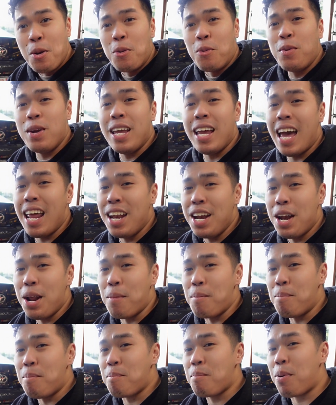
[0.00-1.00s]
We ended
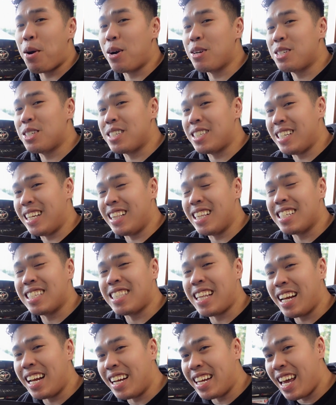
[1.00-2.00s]
up purchasing this
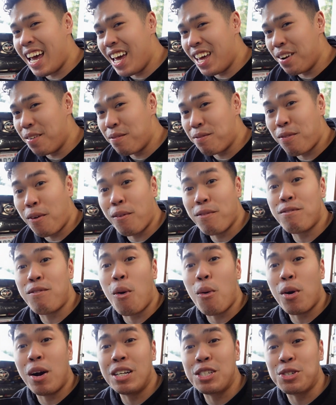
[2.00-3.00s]
thing again for
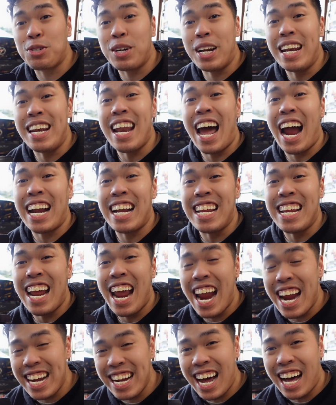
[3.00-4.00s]

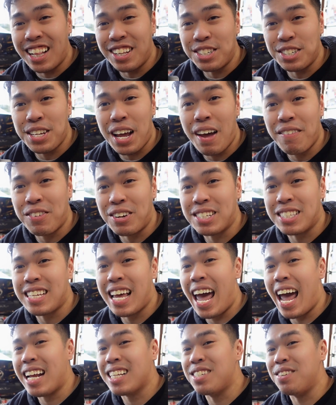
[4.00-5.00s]
$498 after
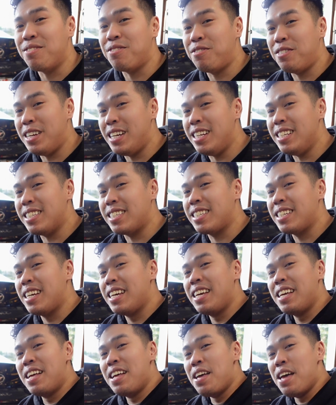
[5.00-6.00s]
tax and fees
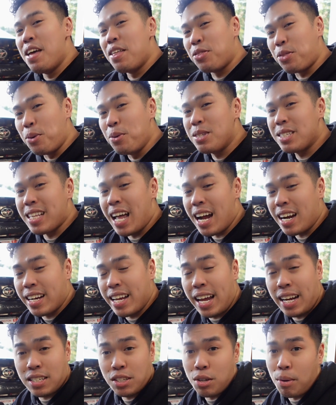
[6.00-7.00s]
through
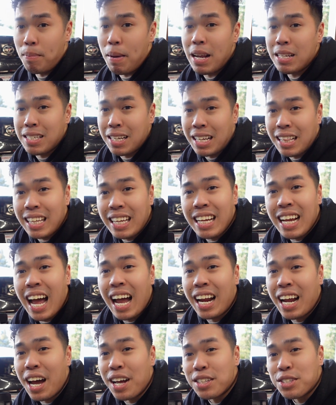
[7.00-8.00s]
StockX. So basically,
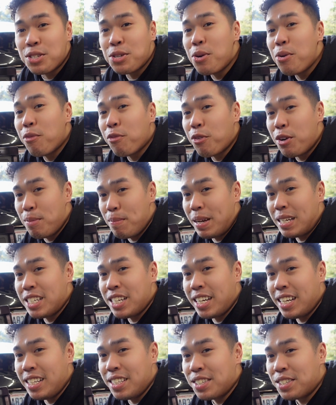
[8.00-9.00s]
I got 2 free
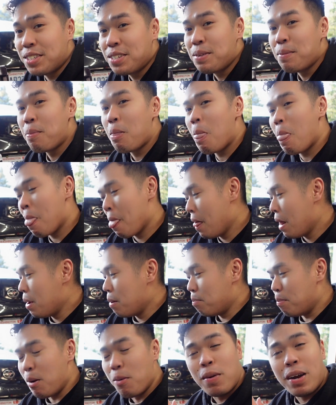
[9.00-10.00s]
McChickens.
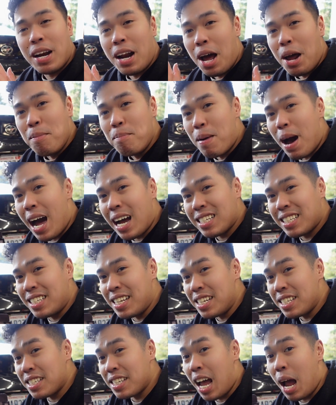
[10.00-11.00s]
But we're gonna unbox
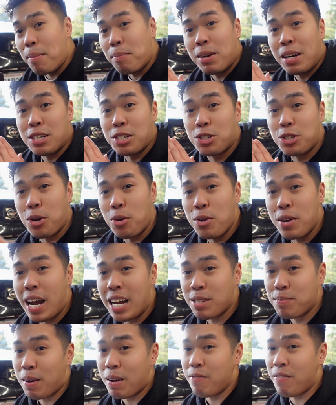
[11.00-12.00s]
this. I'm gonna show you
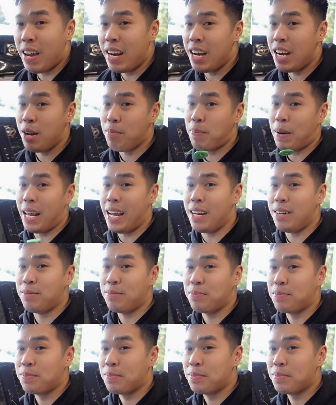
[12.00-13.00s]
guys my vanity plate.
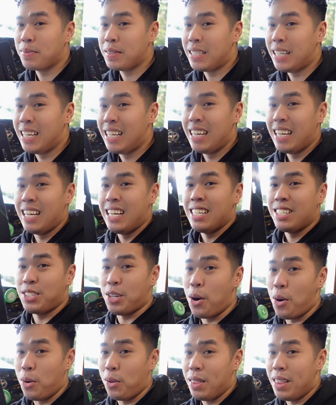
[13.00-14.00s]

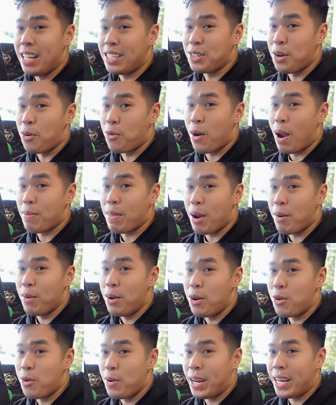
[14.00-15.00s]
So let's go grab that
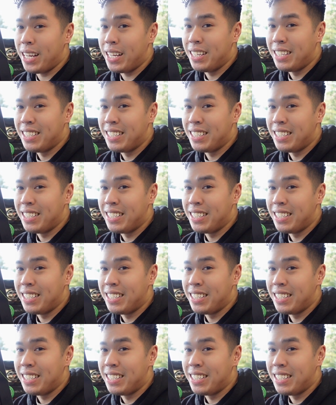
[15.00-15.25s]
real quick.